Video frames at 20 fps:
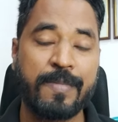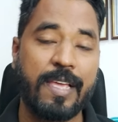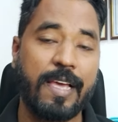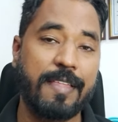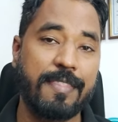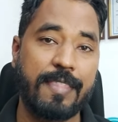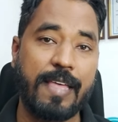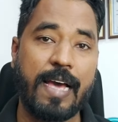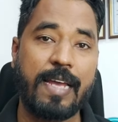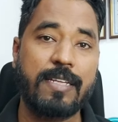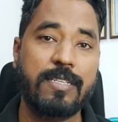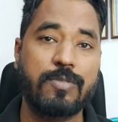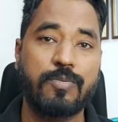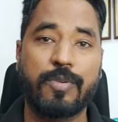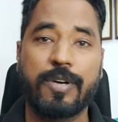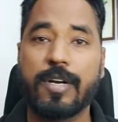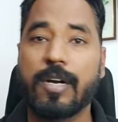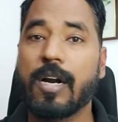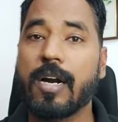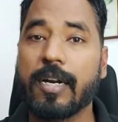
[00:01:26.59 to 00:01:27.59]
And that is
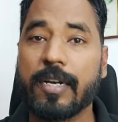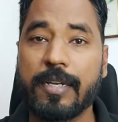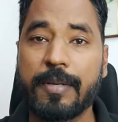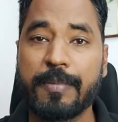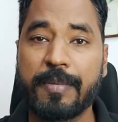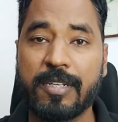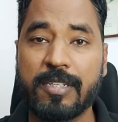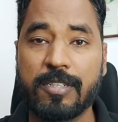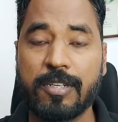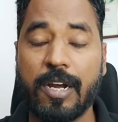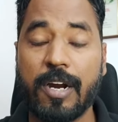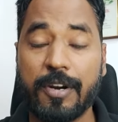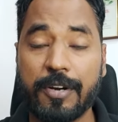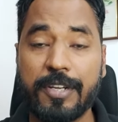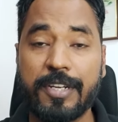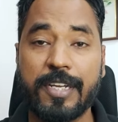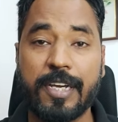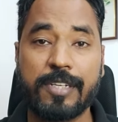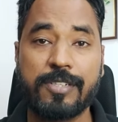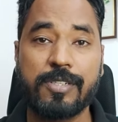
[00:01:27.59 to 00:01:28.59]
where archi-
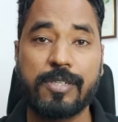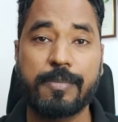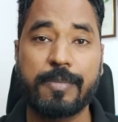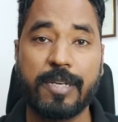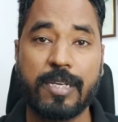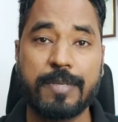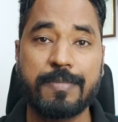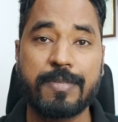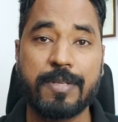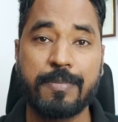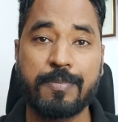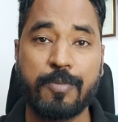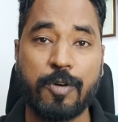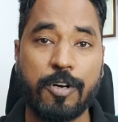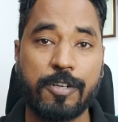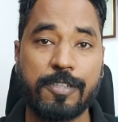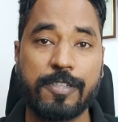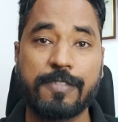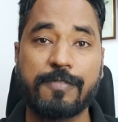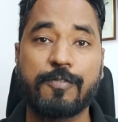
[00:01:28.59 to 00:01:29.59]
architecture becomes
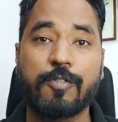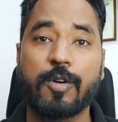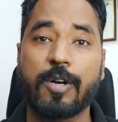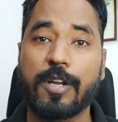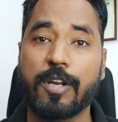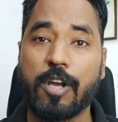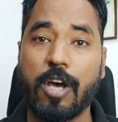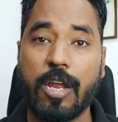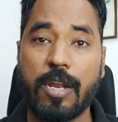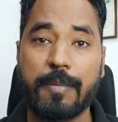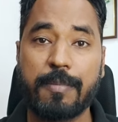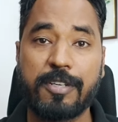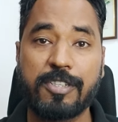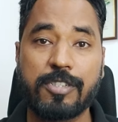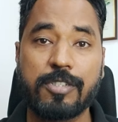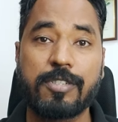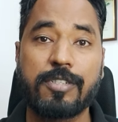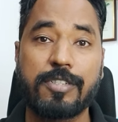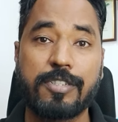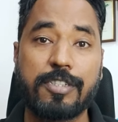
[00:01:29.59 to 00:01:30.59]
important for an
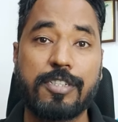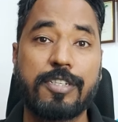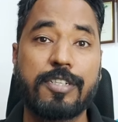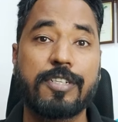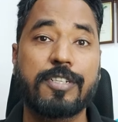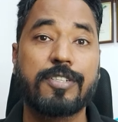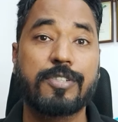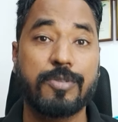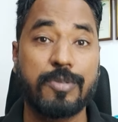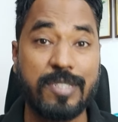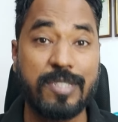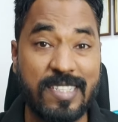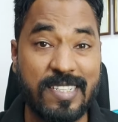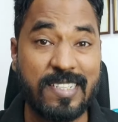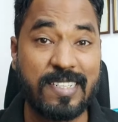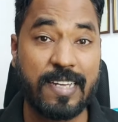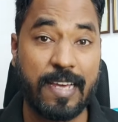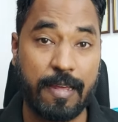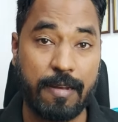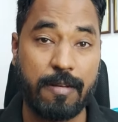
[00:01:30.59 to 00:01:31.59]
automation engineer to
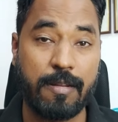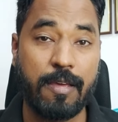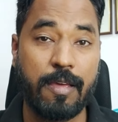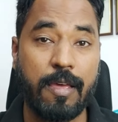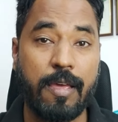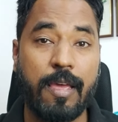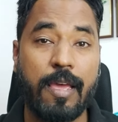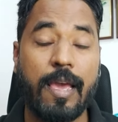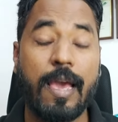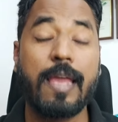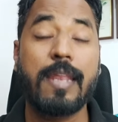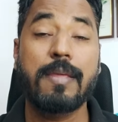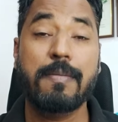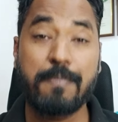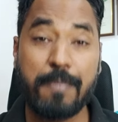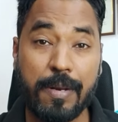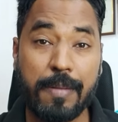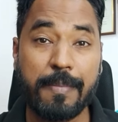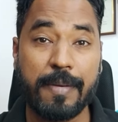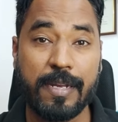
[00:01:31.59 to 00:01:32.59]
understand and
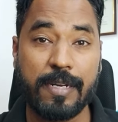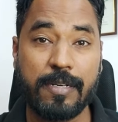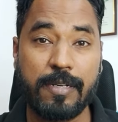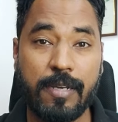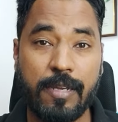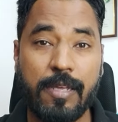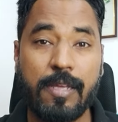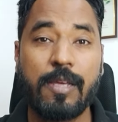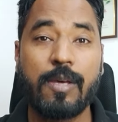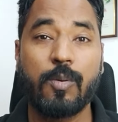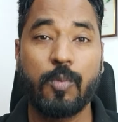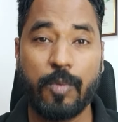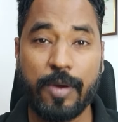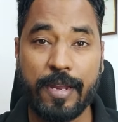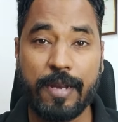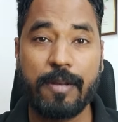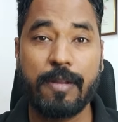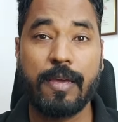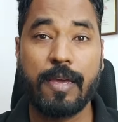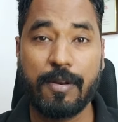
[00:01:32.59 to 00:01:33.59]
implement
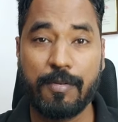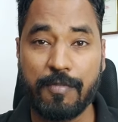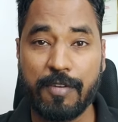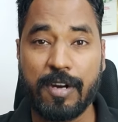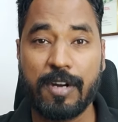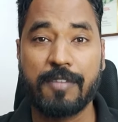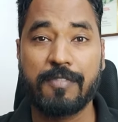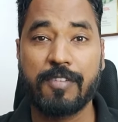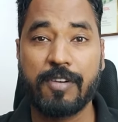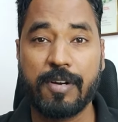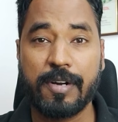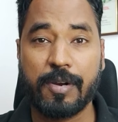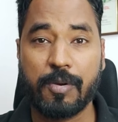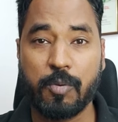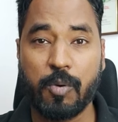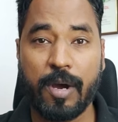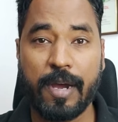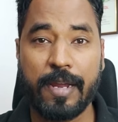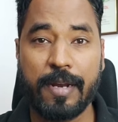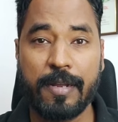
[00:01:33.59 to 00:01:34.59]
when and wherever
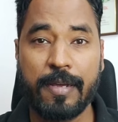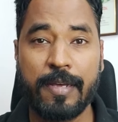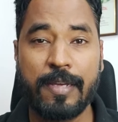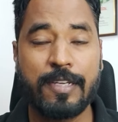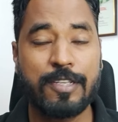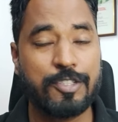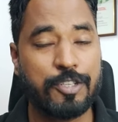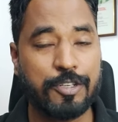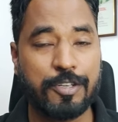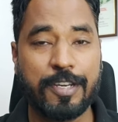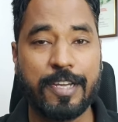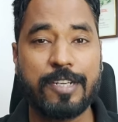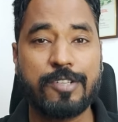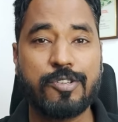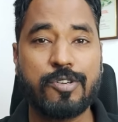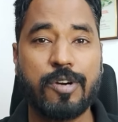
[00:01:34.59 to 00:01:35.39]
required. So to get